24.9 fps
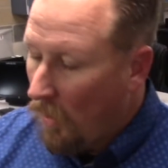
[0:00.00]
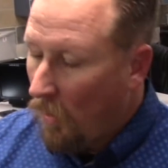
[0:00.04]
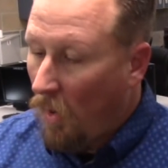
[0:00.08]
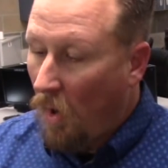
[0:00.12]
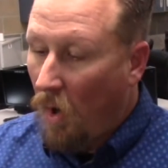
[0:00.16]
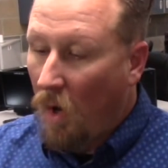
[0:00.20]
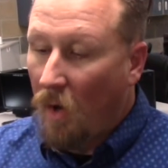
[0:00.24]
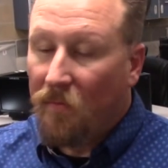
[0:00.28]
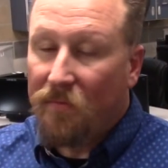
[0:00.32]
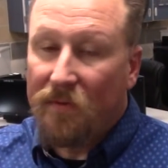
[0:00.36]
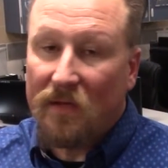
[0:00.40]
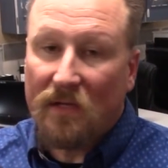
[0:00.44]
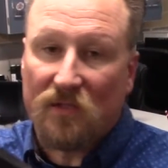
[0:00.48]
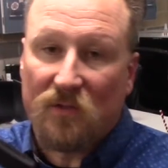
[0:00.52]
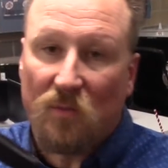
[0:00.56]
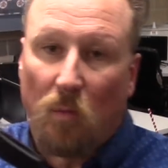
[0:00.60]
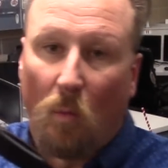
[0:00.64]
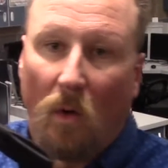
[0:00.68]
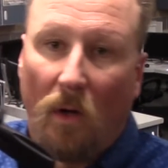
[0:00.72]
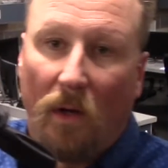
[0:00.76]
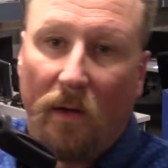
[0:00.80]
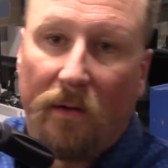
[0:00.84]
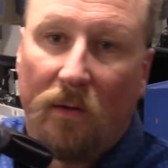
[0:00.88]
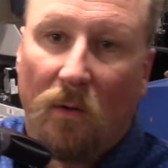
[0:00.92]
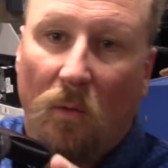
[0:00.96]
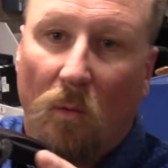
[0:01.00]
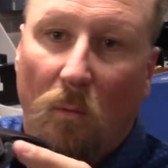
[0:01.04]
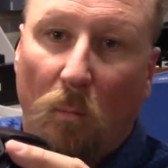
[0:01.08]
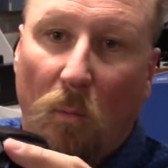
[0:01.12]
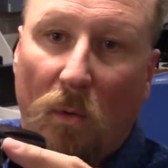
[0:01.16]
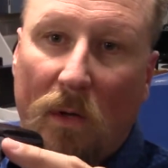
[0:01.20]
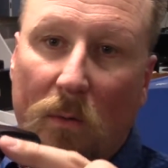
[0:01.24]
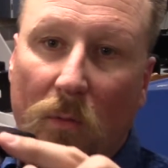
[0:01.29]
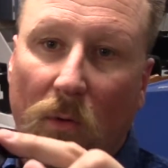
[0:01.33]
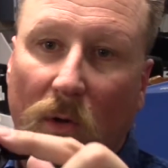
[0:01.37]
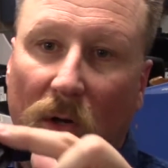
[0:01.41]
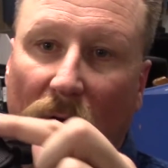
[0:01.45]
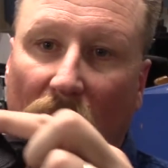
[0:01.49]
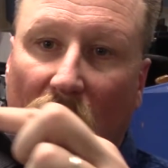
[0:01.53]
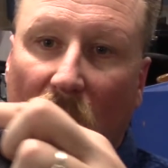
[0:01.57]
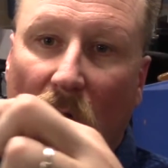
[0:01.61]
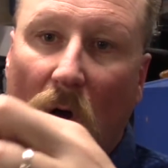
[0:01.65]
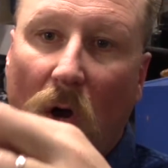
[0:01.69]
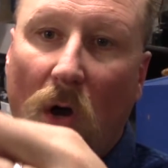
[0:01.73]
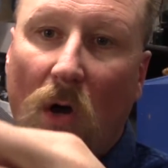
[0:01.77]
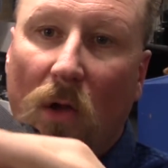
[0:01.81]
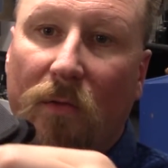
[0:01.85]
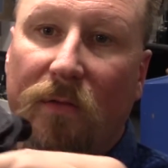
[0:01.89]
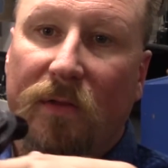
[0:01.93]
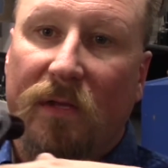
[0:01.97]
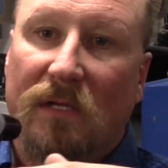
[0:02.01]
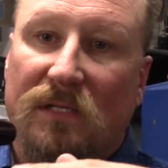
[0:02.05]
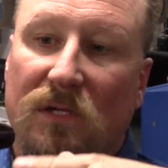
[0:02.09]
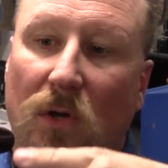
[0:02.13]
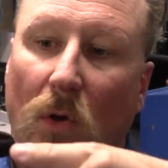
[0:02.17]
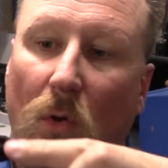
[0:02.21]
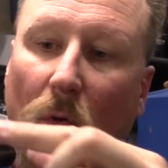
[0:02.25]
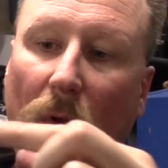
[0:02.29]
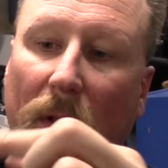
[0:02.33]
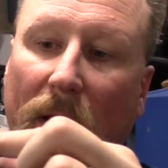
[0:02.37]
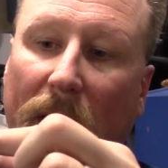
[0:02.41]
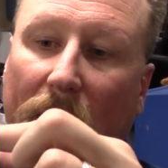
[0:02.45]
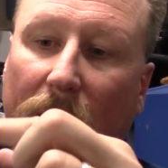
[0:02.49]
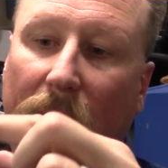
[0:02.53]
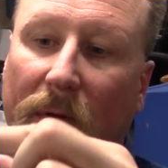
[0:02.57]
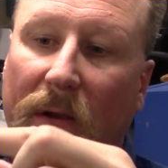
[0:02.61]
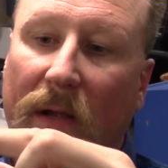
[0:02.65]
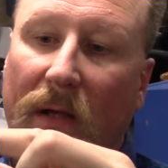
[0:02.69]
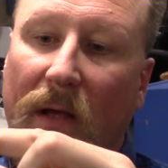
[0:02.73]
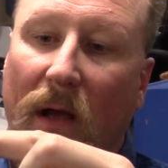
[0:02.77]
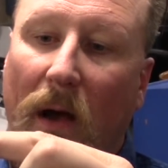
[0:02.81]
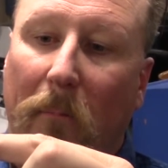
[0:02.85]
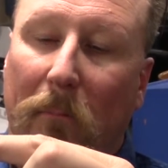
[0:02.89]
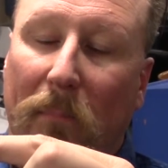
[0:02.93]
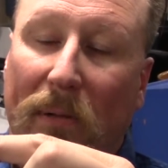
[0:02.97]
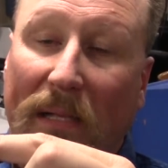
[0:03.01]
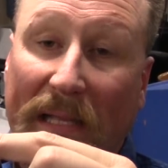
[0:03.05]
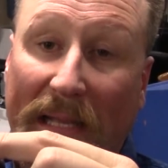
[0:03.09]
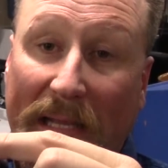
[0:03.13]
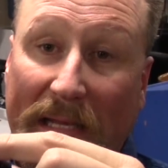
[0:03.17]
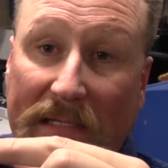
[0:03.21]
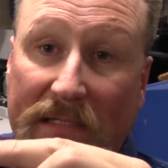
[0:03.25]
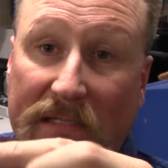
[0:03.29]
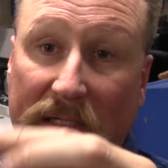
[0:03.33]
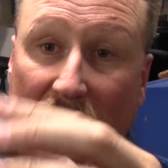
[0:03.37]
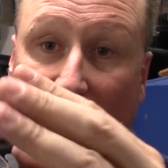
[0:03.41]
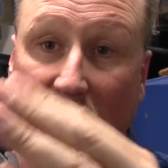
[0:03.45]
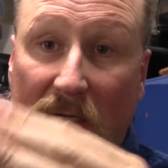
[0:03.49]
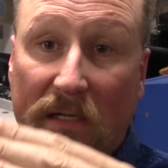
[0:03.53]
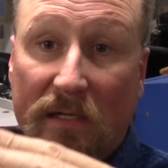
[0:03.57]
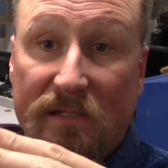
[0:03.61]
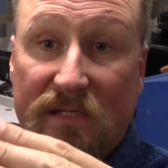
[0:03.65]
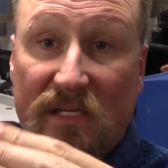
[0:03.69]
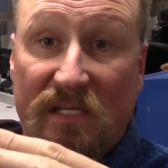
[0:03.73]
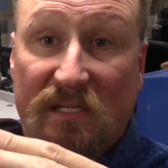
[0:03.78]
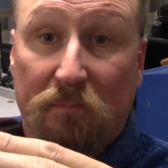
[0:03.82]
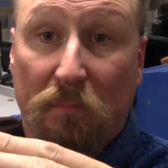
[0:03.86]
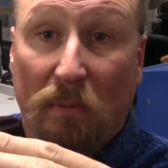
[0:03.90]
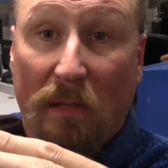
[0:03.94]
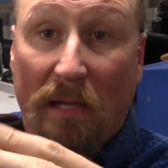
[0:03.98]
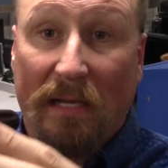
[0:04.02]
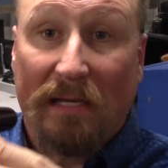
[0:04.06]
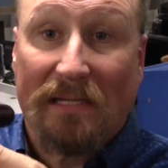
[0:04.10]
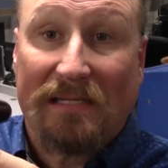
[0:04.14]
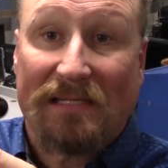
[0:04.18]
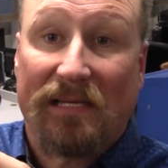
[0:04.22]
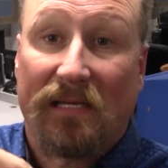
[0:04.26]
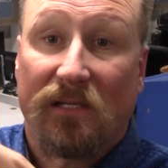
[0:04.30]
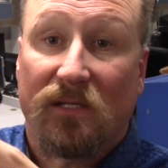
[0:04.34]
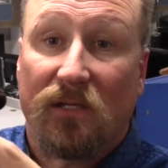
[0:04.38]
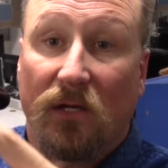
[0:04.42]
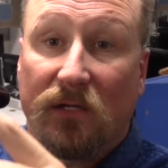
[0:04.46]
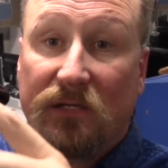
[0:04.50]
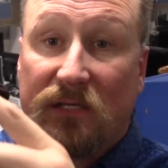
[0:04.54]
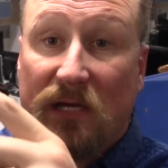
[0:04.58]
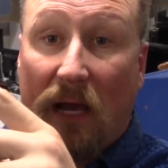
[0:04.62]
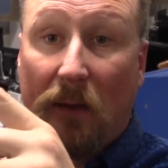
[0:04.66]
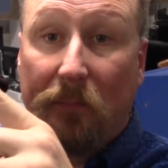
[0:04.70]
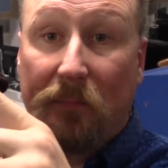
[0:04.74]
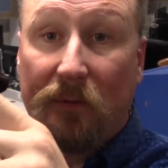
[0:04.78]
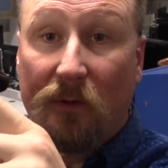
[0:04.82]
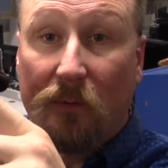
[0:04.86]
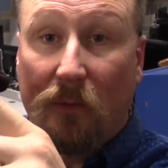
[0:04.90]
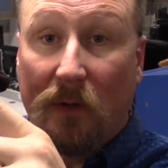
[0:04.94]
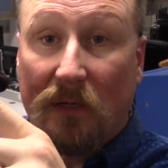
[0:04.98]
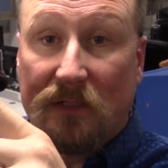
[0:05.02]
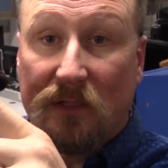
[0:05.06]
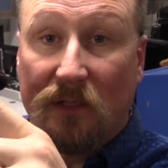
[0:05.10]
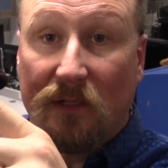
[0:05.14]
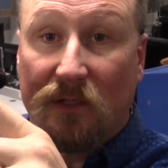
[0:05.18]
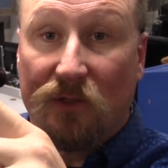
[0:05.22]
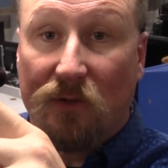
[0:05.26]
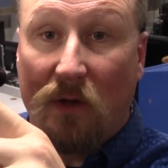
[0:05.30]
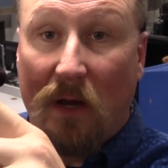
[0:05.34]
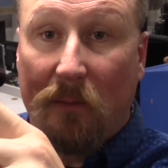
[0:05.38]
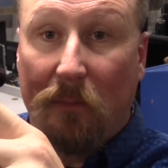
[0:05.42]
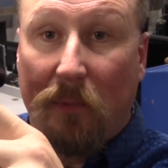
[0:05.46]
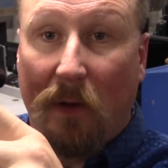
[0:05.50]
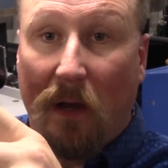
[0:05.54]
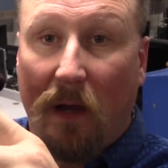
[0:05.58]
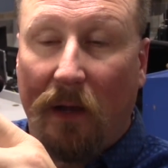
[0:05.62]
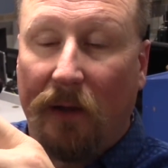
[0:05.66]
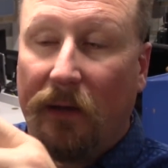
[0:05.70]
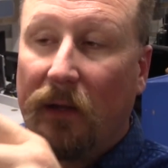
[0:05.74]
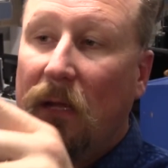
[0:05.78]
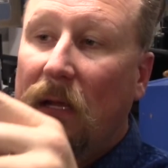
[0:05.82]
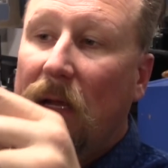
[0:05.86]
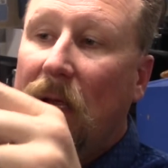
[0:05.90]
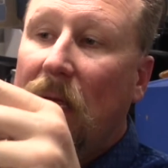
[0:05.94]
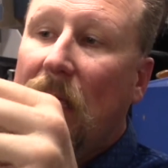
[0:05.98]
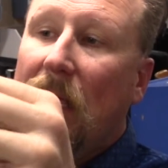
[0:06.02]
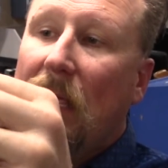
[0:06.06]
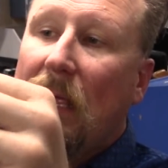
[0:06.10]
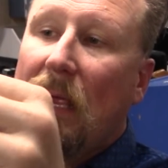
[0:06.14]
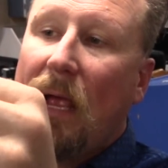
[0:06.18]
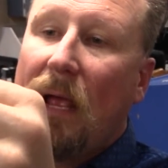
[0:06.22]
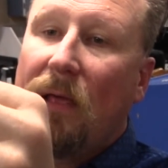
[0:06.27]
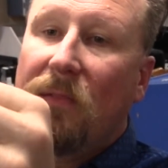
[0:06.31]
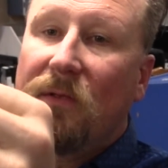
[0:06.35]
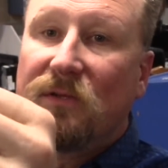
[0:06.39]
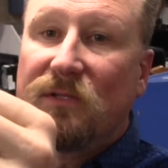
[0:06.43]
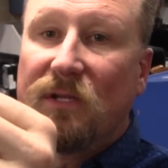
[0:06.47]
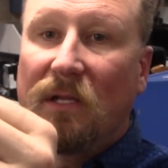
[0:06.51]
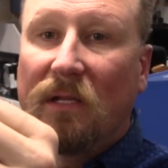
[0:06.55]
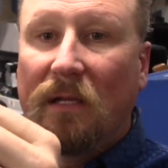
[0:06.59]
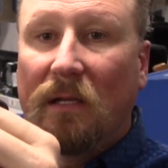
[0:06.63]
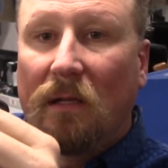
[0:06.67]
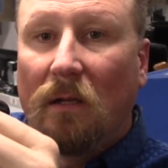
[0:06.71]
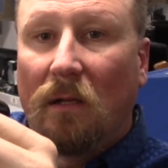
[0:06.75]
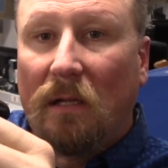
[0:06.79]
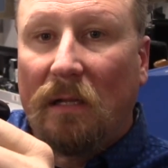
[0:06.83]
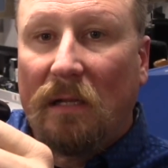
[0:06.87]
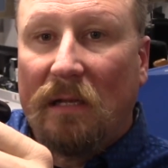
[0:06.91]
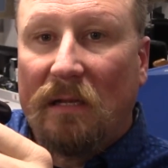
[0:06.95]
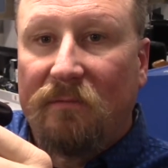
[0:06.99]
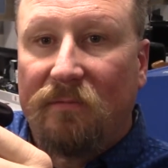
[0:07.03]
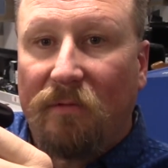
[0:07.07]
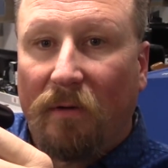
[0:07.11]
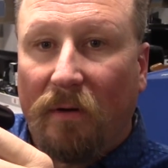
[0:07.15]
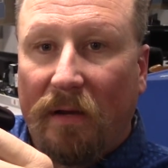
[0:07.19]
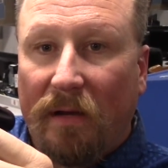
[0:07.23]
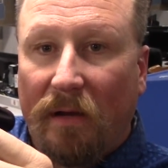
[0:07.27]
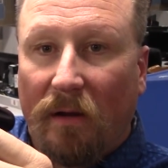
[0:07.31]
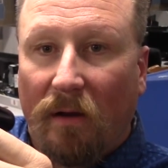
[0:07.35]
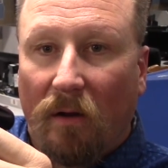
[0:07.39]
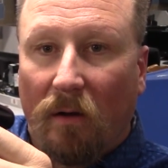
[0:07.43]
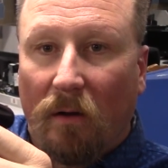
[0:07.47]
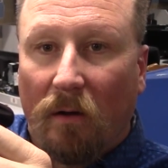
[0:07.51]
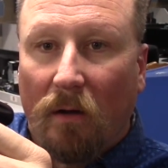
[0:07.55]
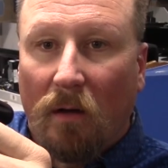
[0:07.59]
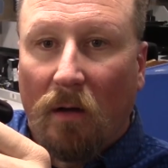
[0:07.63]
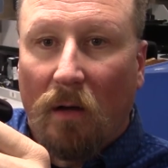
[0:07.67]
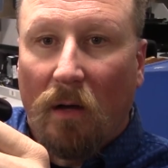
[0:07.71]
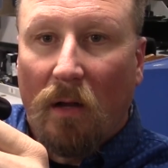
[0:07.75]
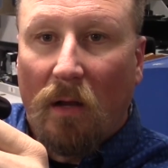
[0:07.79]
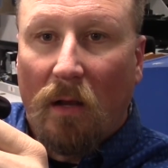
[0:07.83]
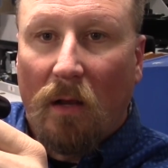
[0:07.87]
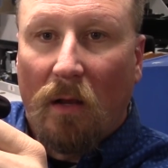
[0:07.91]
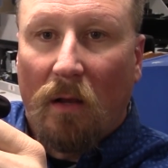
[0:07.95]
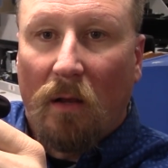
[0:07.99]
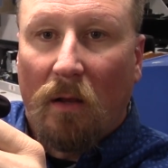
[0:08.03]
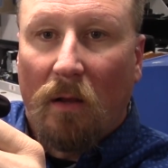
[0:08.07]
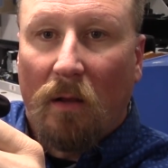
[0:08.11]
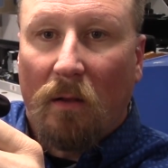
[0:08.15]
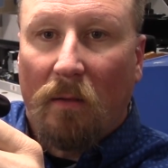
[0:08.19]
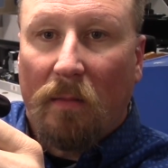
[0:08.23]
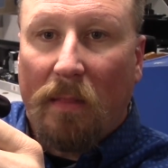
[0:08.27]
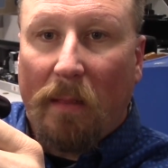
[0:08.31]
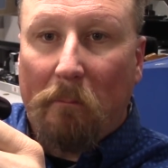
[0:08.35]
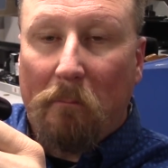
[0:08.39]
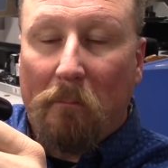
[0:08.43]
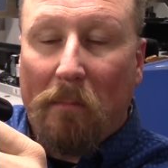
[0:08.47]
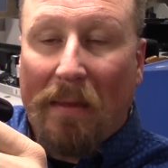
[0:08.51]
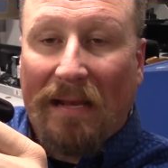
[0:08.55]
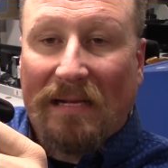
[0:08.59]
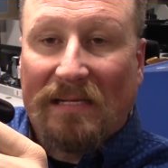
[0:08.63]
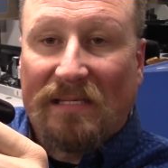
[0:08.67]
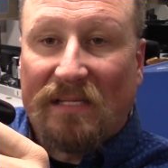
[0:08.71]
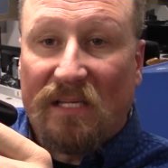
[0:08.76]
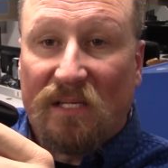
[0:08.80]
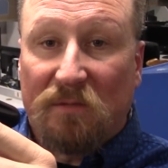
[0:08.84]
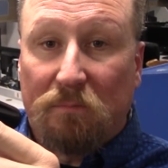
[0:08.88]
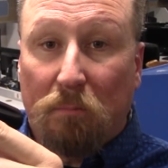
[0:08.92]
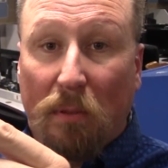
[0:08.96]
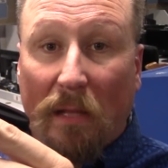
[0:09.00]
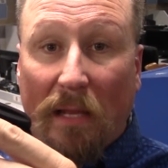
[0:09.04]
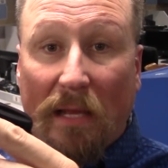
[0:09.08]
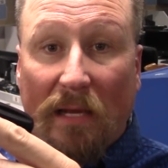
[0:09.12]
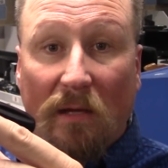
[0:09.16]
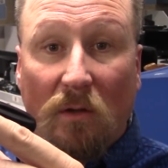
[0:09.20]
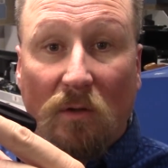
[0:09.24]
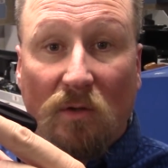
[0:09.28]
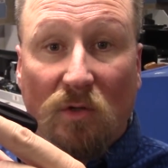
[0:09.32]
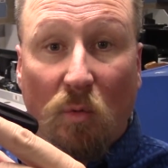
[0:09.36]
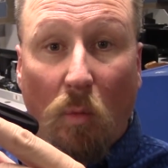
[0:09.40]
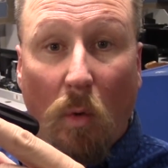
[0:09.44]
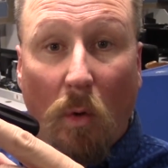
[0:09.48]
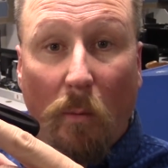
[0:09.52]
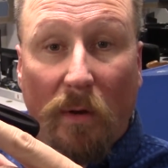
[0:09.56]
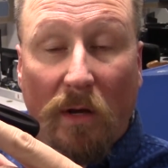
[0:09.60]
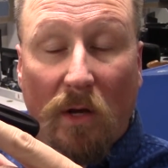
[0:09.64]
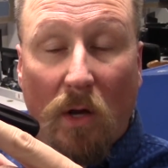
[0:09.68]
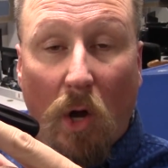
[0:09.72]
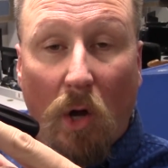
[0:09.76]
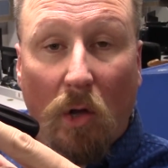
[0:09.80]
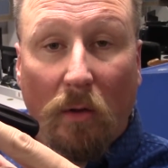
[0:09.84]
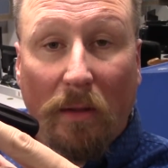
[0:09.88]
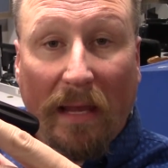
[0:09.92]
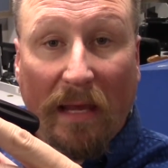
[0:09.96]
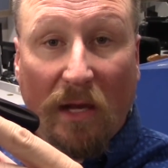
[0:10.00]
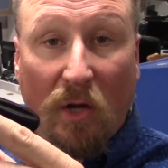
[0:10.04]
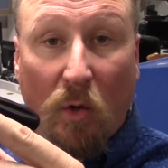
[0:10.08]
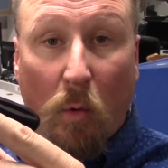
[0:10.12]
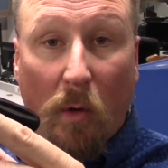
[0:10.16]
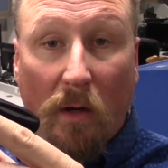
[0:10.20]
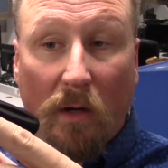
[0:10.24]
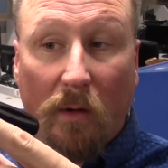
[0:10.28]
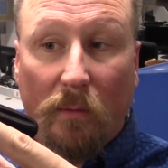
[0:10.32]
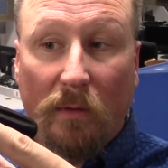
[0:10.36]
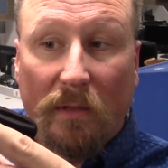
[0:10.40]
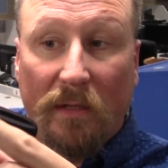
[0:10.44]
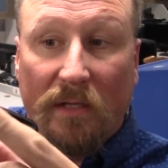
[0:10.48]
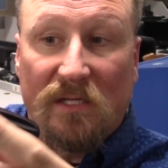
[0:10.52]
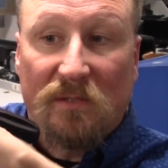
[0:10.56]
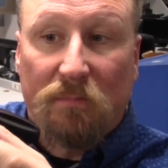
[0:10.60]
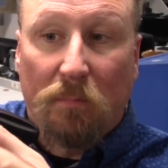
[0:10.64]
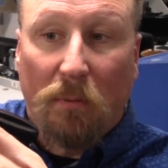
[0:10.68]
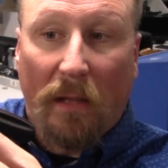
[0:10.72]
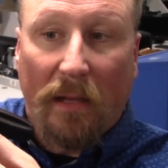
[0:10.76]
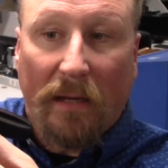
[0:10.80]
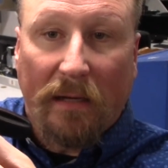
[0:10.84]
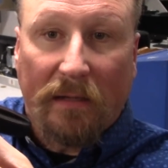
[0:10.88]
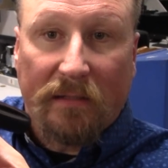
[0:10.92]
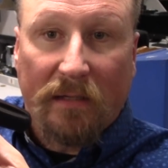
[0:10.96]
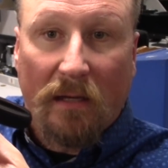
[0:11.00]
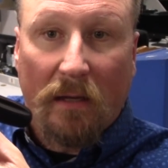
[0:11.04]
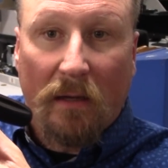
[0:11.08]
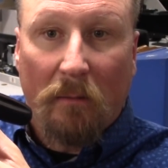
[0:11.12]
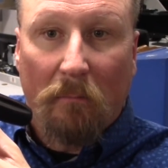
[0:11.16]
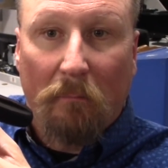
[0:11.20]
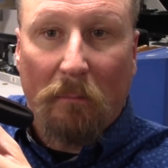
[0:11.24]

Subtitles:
On this one, we were going to call this whole area a plate, because this plate sits on top of the rest of the tripod. And there's a little lever here that makes this plate into what we call a quick release plate.